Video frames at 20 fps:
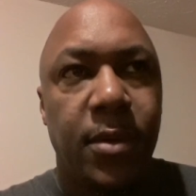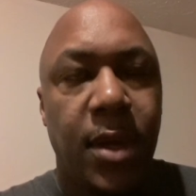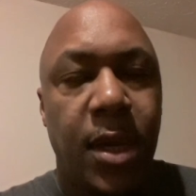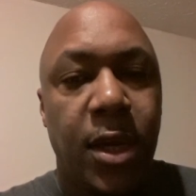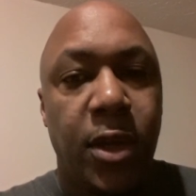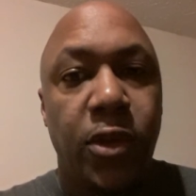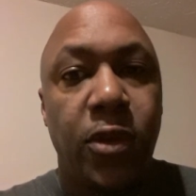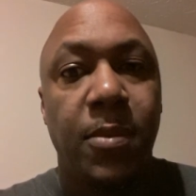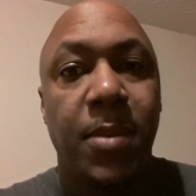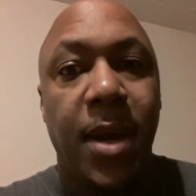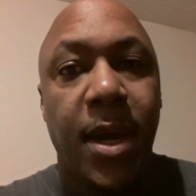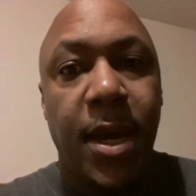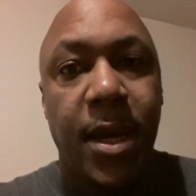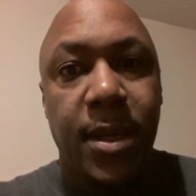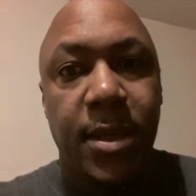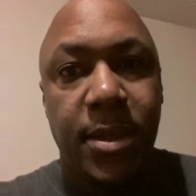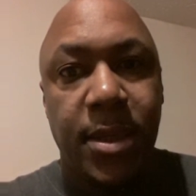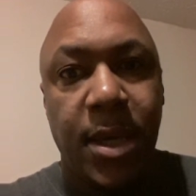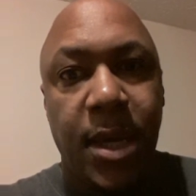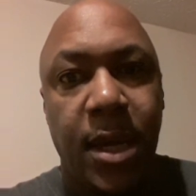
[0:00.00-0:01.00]
And you behind
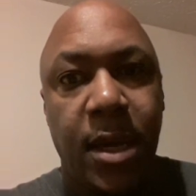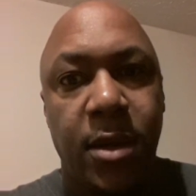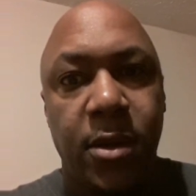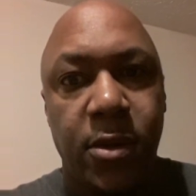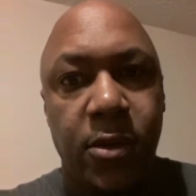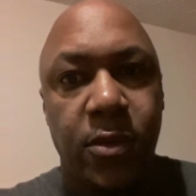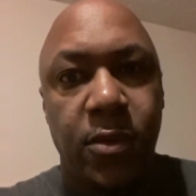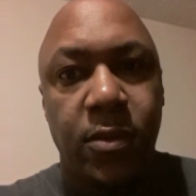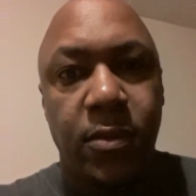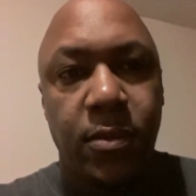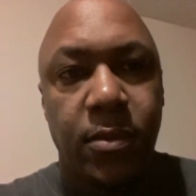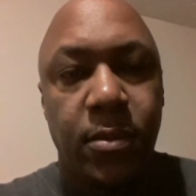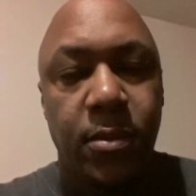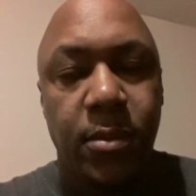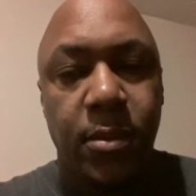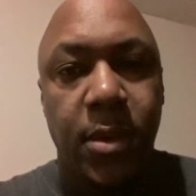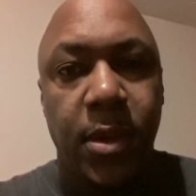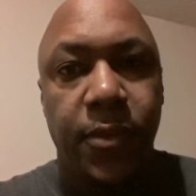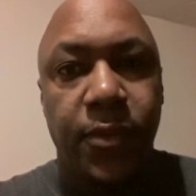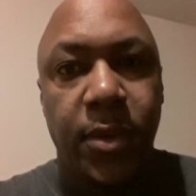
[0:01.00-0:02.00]
the sand dune,
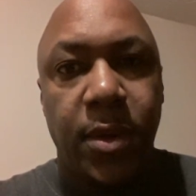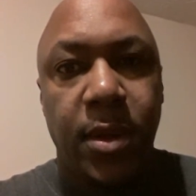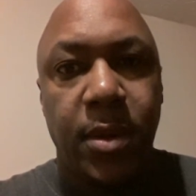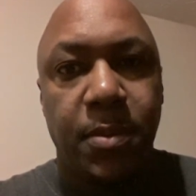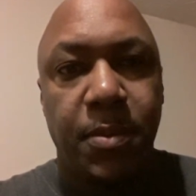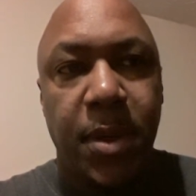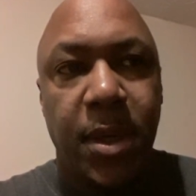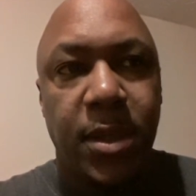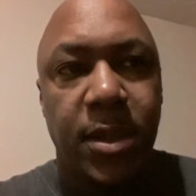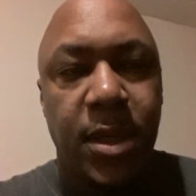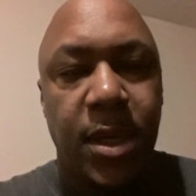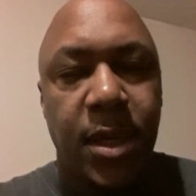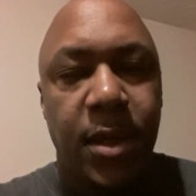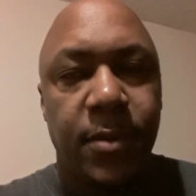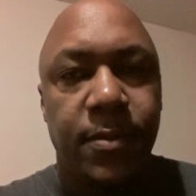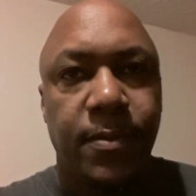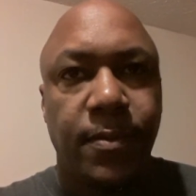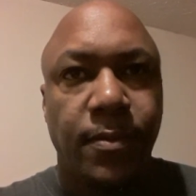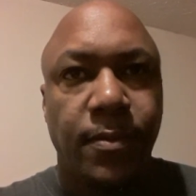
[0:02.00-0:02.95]
if you can picture that.